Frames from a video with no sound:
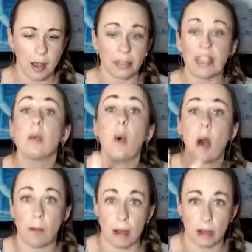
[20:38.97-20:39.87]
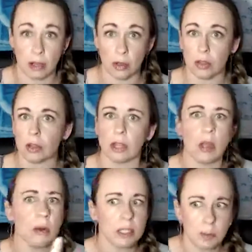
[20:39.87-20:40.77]
Think Walmart, their
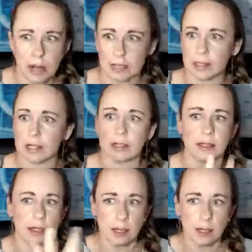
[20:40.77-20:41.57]
lowest prices,